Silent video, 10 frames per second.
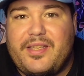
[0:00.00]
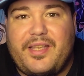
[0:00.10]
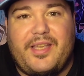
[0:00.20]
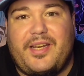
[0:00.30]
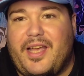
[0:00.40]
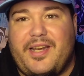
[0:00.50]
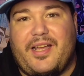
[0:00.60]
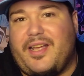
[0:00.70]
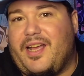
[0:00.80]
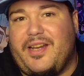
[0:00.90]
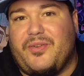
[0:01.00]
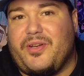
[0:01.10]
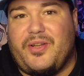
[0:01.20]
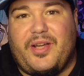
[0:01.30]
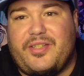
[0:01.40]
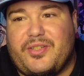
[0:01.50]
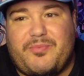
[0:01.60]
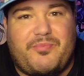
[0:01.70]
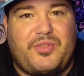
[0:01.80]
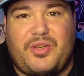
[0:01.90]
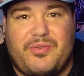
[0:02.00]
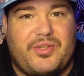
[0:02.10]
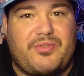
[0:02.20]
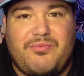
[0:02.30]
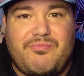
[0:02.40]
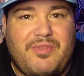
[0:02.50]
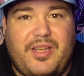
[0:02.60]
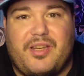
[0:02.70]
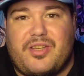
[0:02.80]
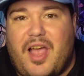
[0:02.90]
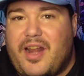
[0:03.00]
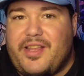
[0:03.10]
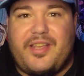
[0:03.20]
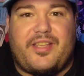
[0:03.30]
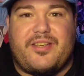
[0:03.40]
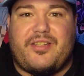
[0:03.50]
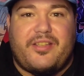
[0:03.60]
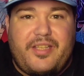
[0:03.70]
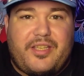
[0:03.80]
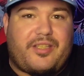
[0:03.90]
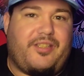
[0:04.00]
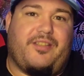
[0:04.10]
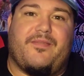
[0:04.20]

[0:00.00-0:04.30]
And I don't know. She was exotic and sleek